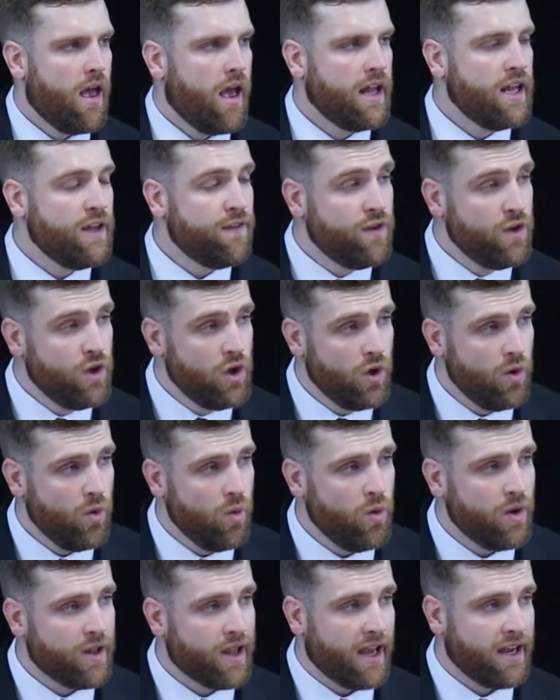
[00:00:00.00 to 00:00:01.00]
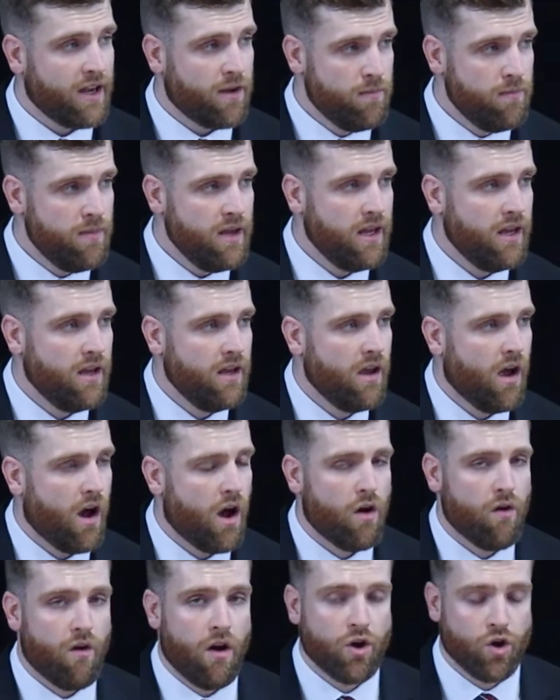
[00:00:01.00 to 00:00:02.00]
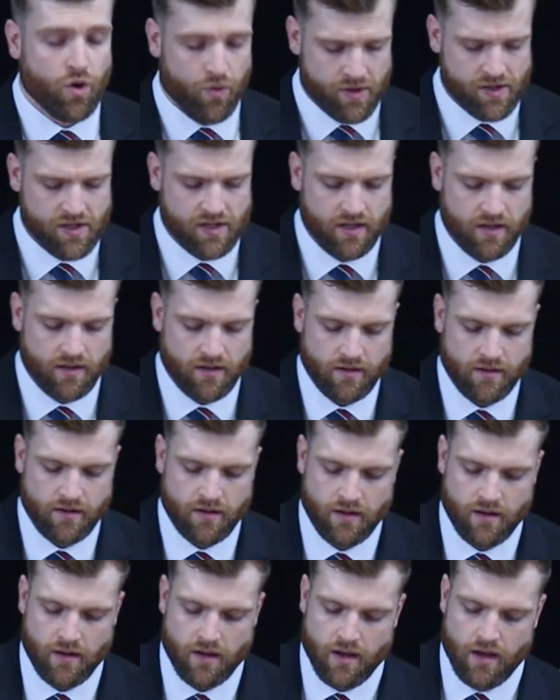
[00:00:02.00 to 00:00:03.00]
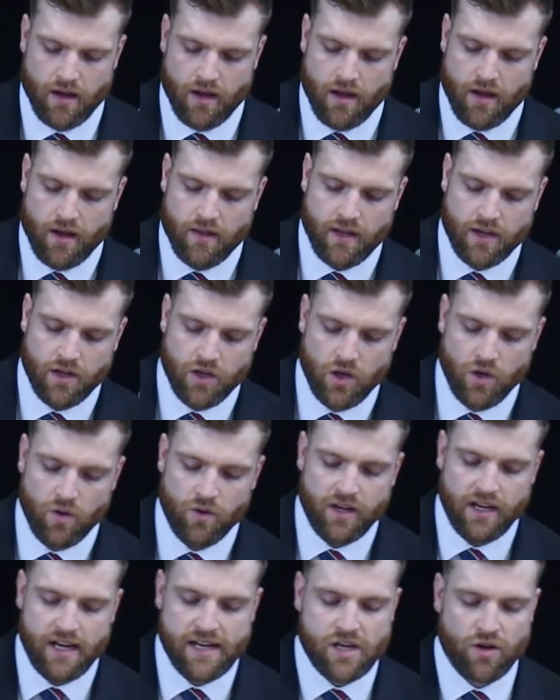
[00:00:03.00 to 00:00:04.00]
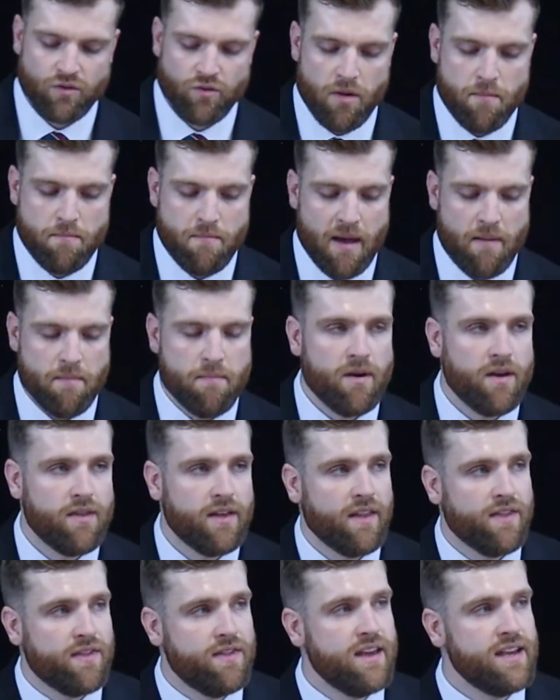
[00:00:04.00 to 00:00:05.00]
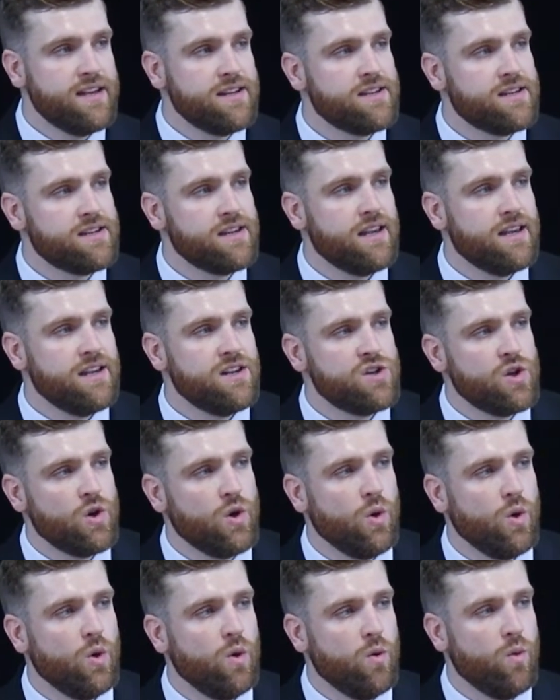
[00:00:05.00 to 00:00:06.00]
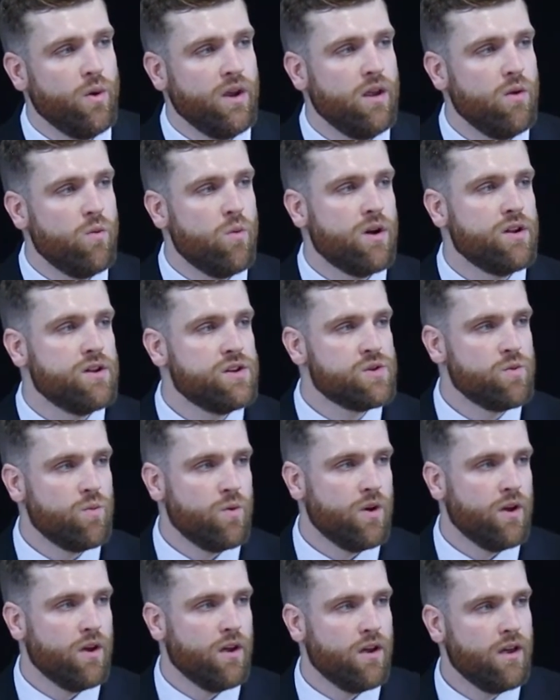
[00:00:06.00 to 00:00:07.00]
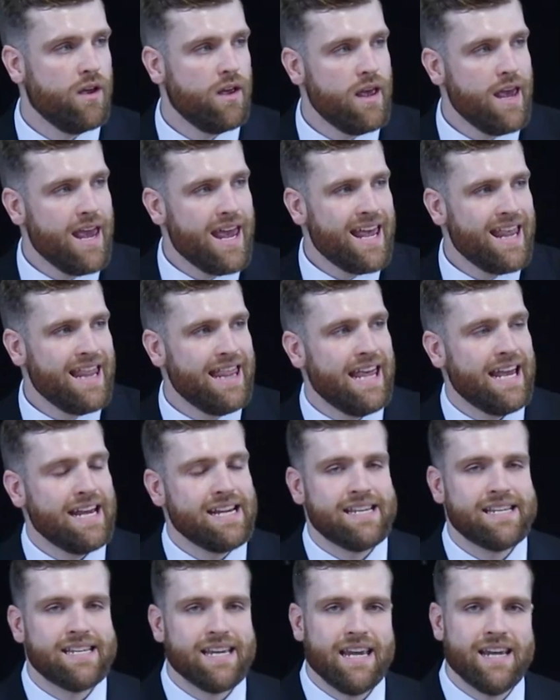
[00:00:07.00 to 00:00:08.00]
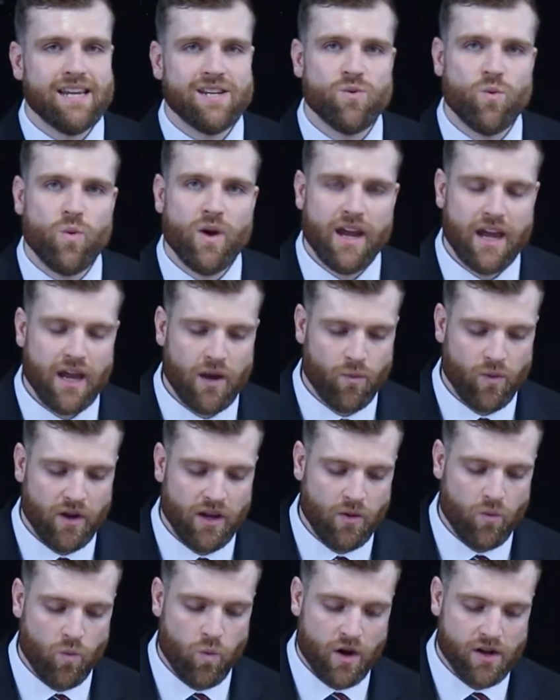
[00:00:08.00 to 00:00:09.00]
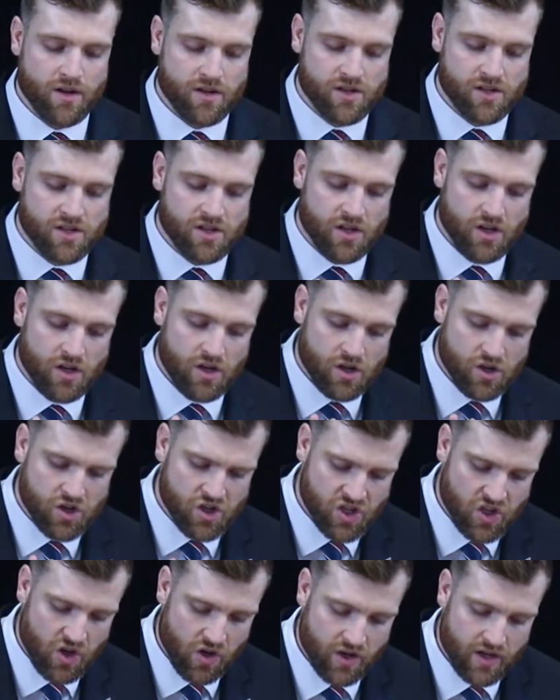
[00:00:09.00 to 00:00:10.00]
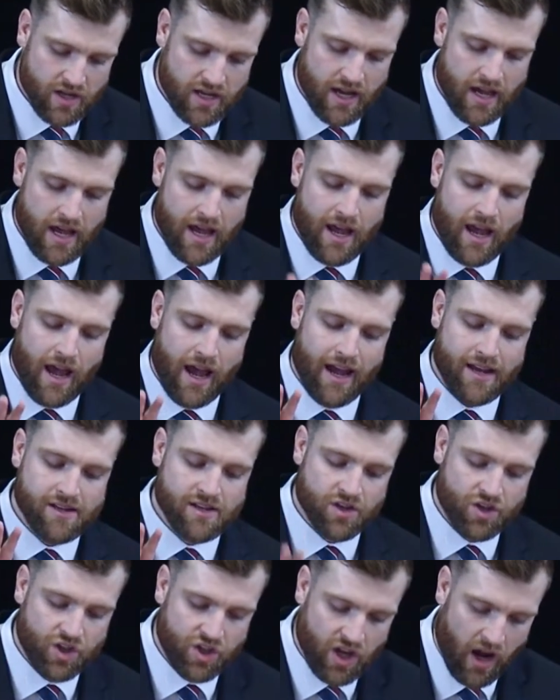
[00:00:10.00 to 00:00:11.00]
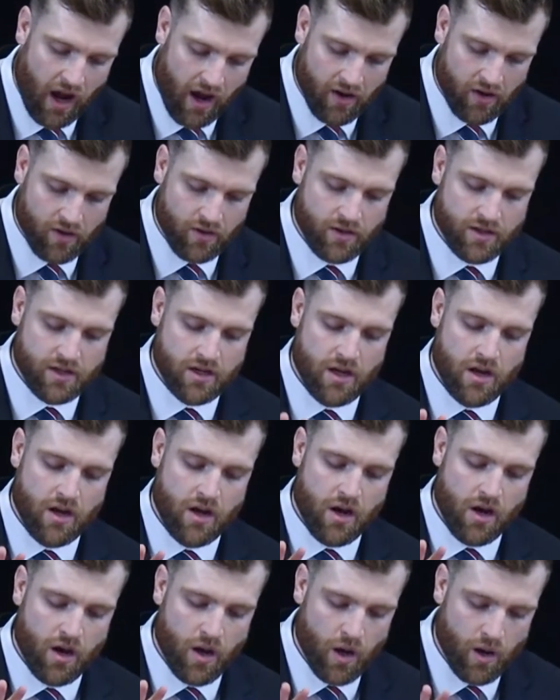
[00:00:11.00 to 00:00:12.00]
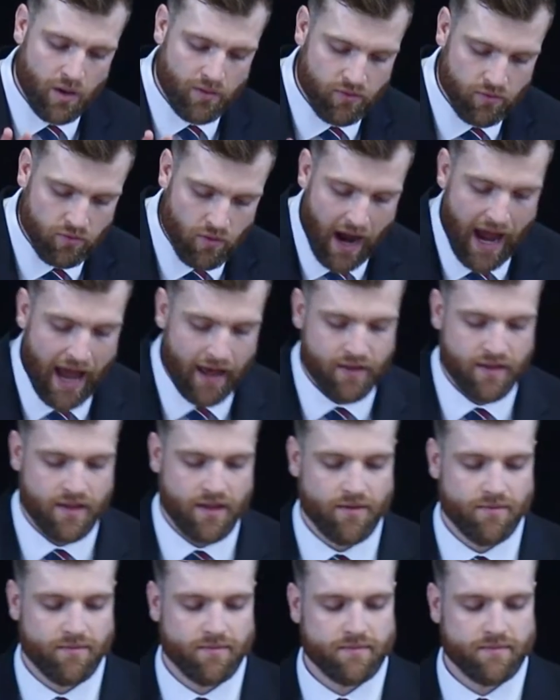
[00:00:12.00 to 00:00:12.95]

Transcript: And if you, like me, are a Christian, then you need to remember that this is who we once were. This is where we once stood as a child of wrath.